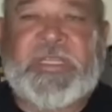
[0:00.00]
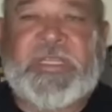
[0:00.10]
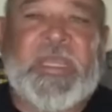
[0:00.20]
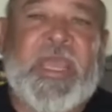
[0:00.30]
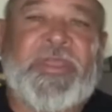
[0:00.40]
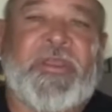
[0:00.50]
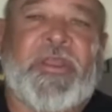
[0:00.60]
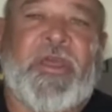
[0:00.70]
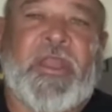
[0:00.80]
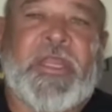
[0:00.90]
Together
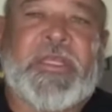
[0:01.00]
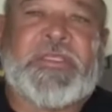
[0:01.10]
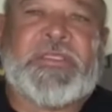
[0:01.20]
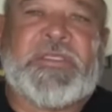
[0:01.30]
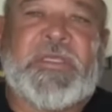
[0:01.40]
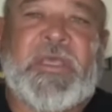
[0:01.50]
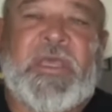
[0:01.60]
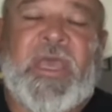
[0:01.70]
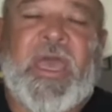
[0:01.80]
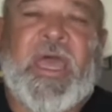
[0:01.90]
in all of this,
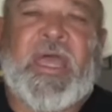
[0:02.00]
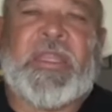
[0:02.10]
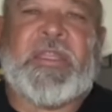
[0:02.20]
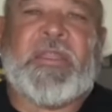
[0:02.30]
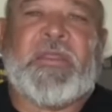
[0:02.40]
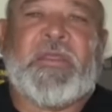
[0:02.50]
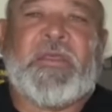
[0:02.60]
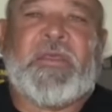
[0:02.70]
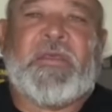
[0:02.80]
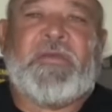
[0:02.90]
and
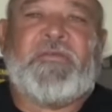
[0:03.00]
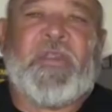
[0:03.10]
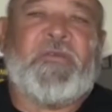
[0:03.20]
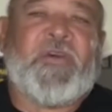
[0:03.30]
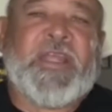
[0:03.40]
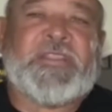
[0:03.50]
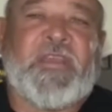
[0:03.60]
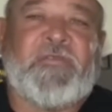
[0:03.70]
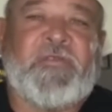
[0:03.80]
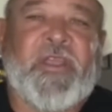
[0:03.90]
for the fans
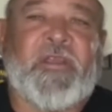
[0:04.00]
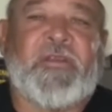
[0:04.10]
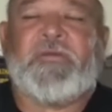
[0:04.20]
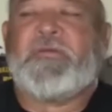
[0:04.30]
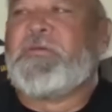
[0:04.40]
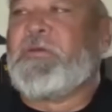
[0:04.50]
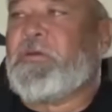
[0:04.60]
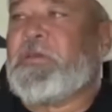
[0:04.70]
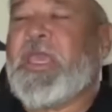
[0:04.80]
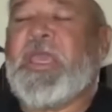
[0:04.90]
of Vere,
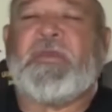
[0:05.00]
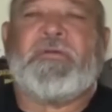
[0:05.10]
okay.